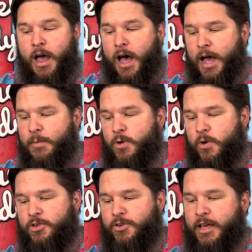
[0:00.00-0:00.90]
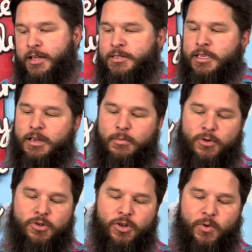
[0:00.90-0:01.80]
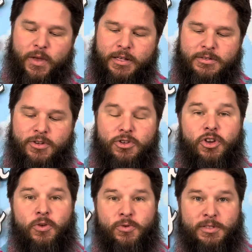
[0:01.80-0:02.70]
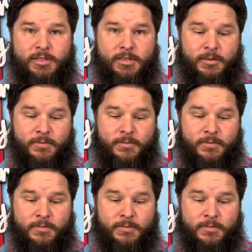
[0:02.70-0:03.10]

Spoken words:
I'm going to guess that number 2 is Duke's.